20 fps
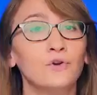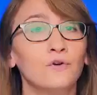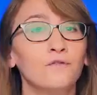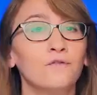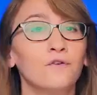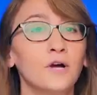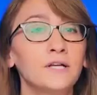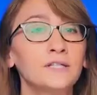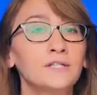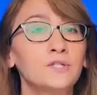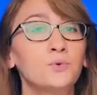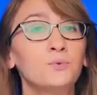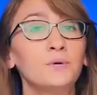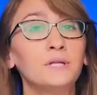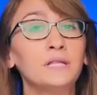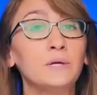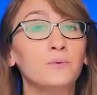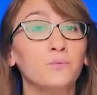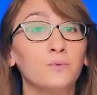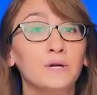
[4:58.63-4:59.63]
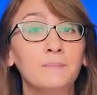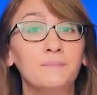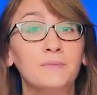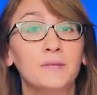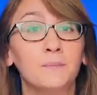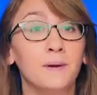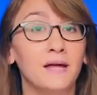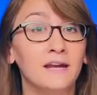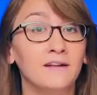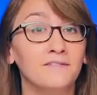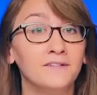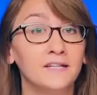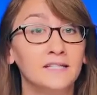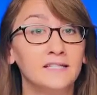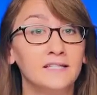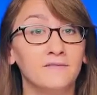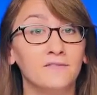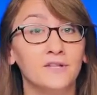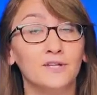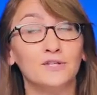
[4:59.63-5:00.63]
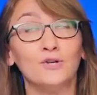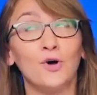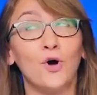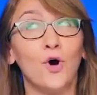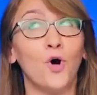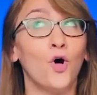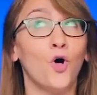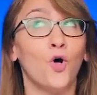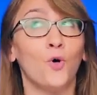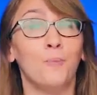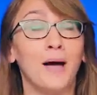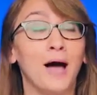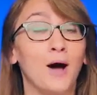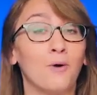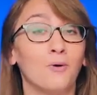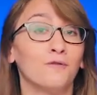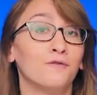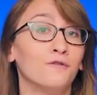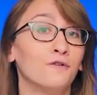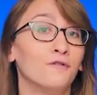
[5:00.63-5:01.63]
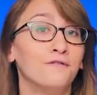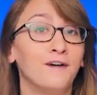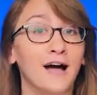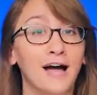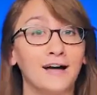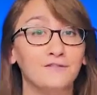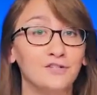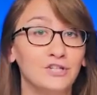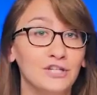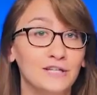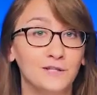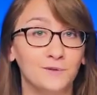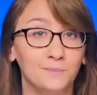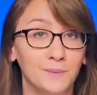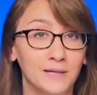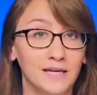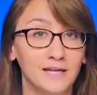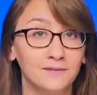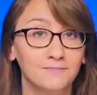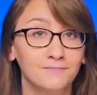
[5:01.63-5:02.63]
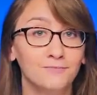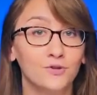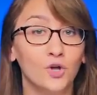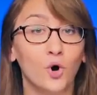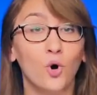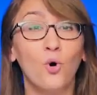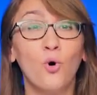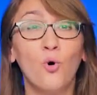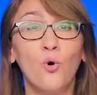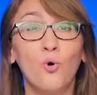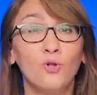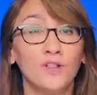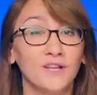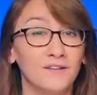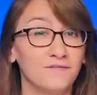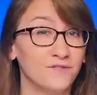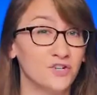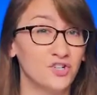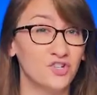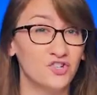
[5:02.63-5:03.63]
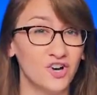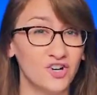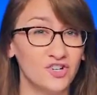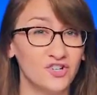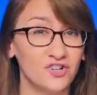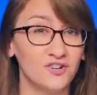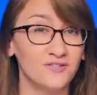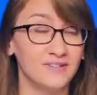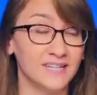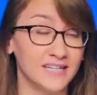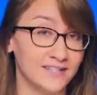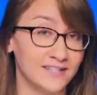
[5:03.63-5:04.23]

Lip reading: So for us to really reap the benefits of this all-powerful 5G speed, the whole infrastructure